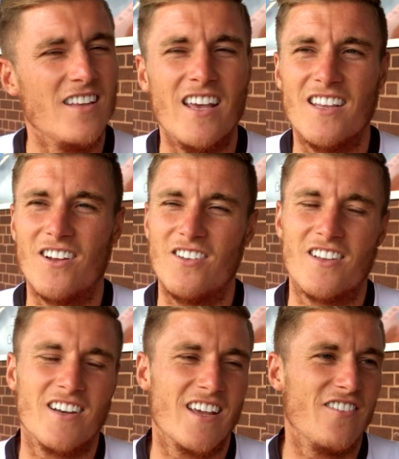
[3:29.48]
Yeah, you know what you're
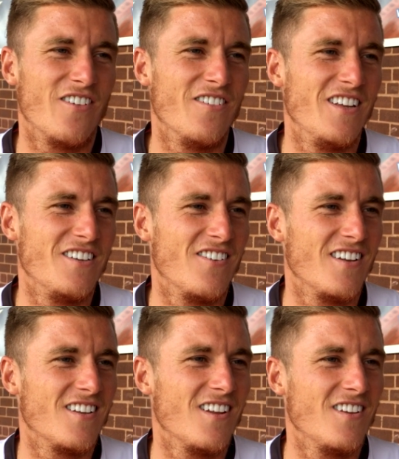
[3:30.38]
going to get from these
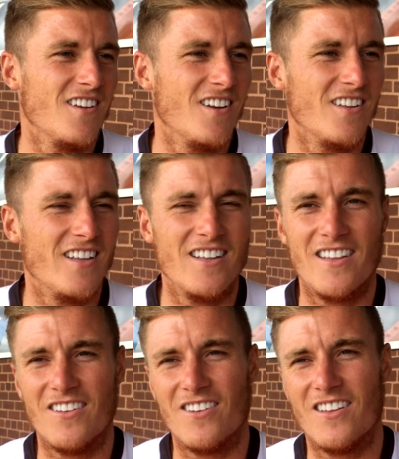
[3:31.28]
fans, don't you? Like
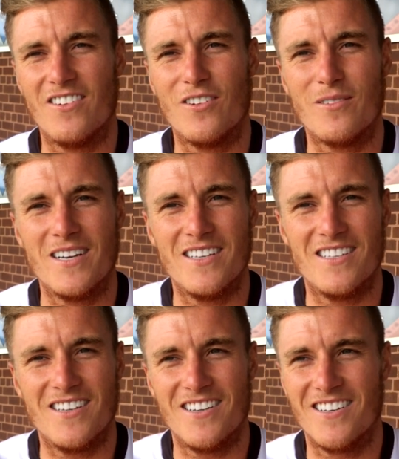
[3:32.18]
they're always